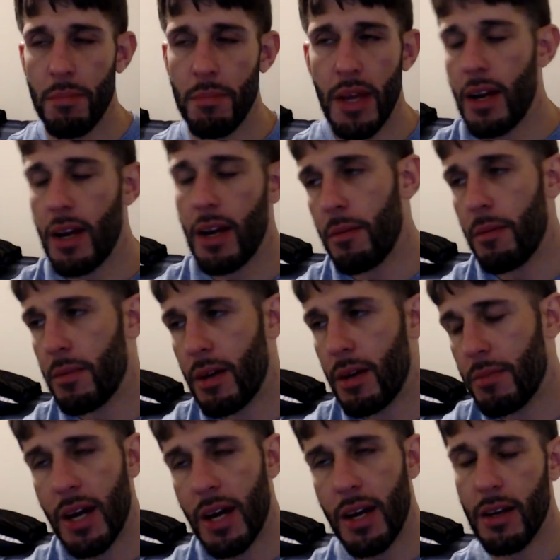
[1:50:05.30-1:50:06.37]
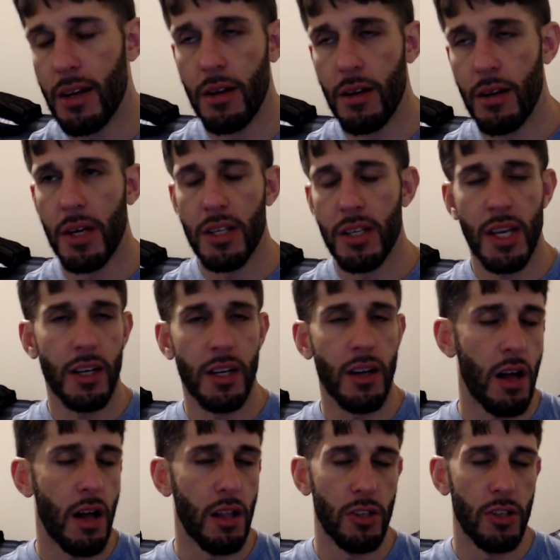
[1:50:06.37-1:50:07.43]
not a
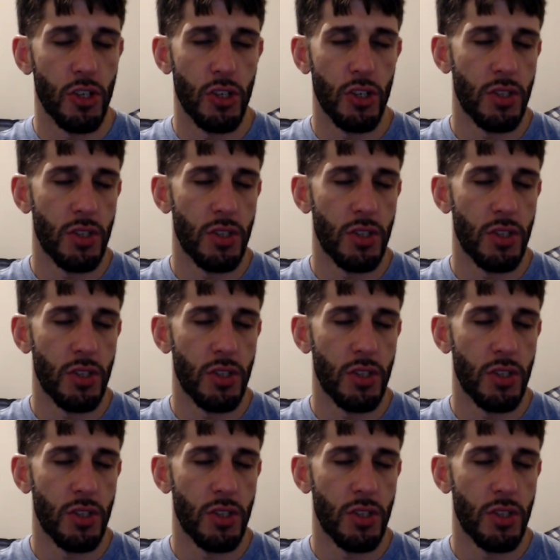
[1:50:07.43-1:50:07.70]
psychologist.